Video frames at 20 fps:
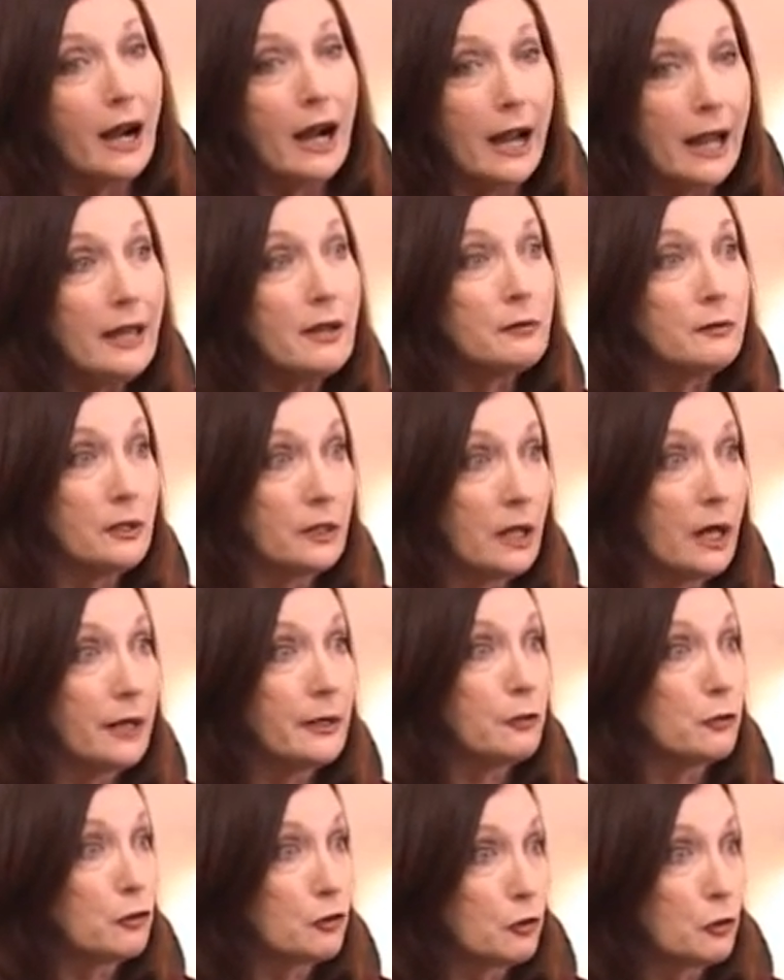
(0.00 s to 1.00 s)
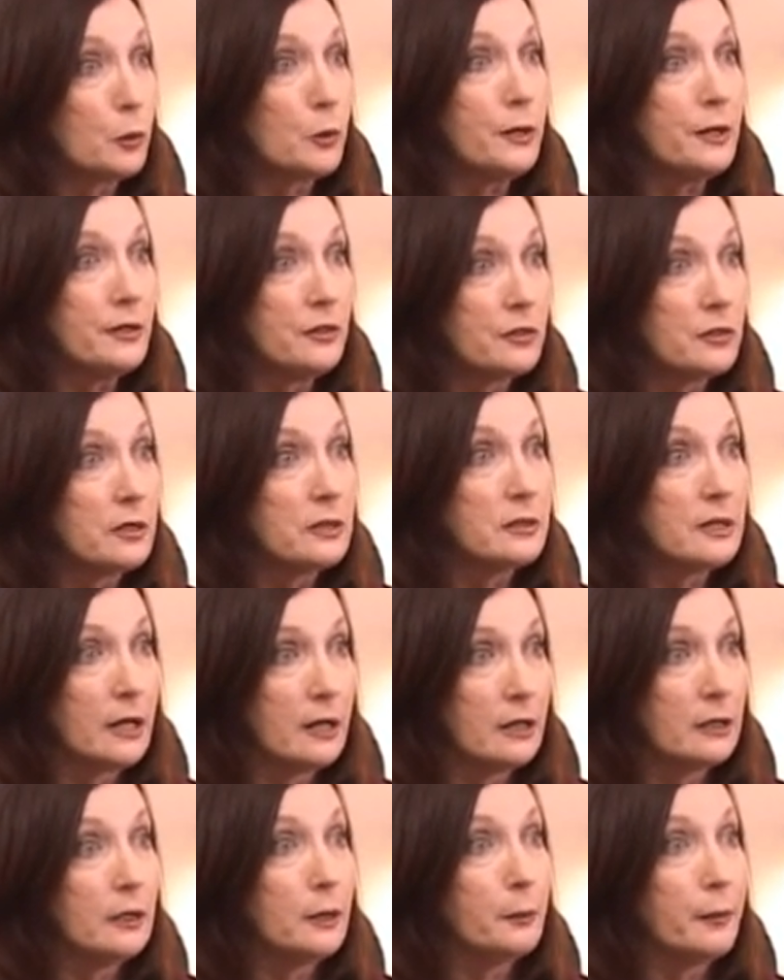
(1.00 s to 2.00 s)
I have a lot of stories to
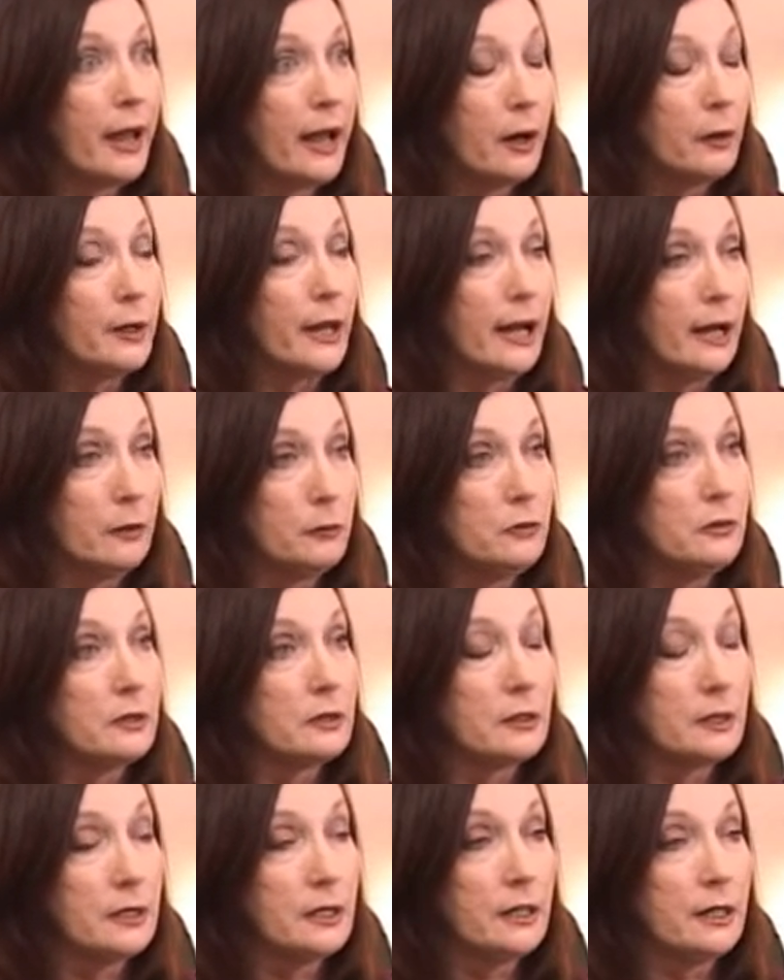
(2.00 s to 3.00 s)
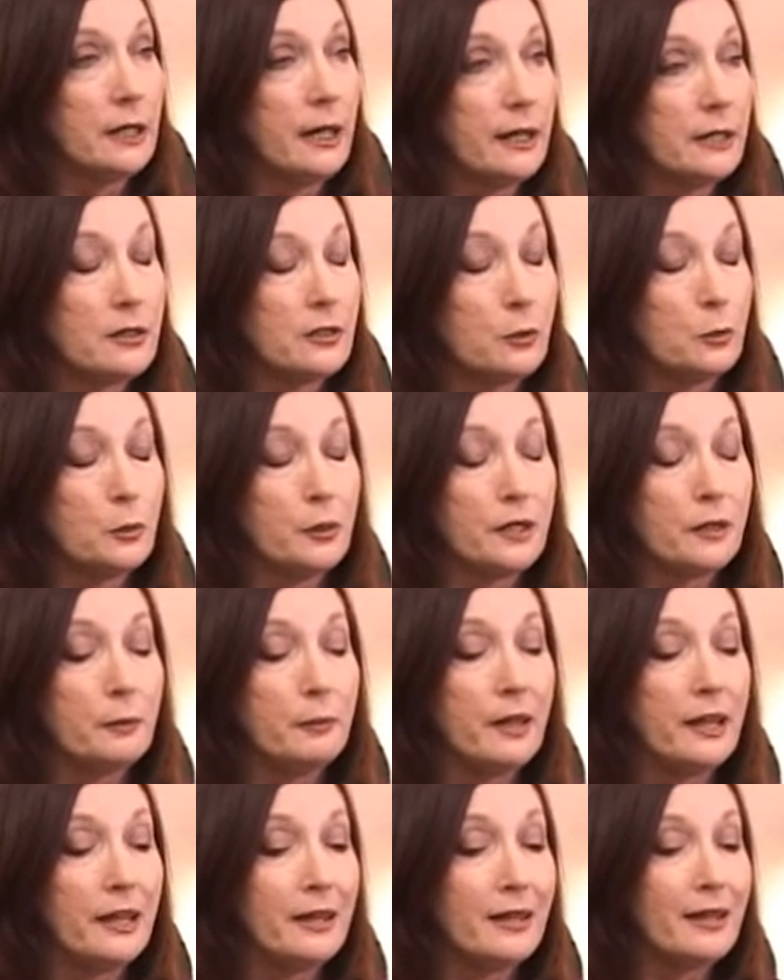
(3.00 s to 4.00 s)
tell about how Dylan connected with
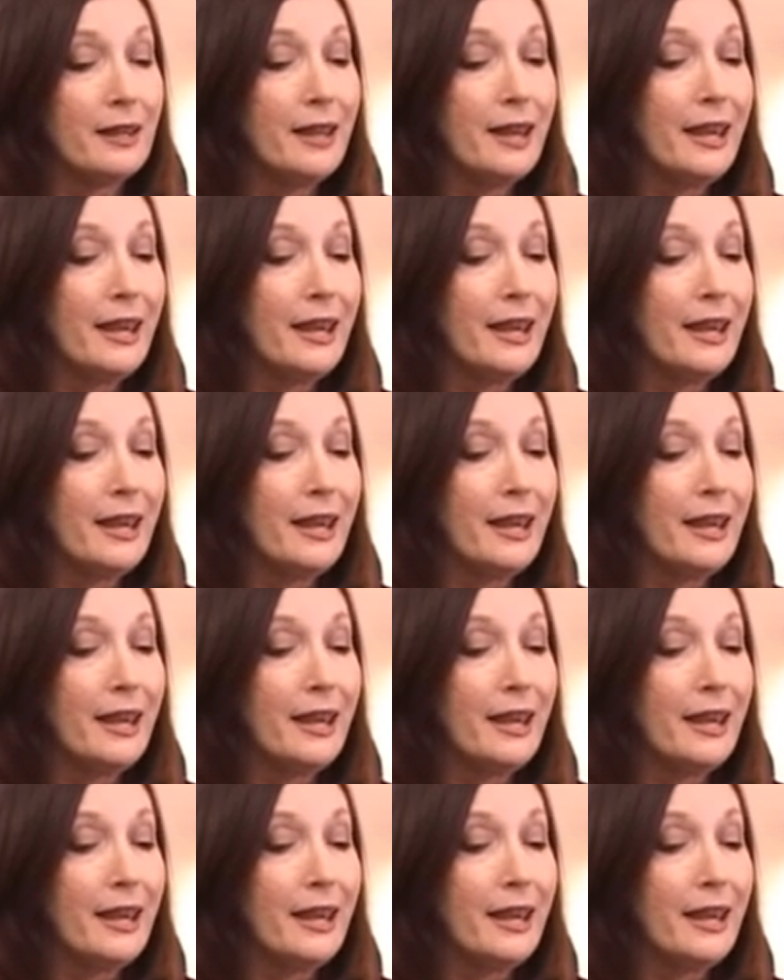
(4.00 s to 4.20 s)
me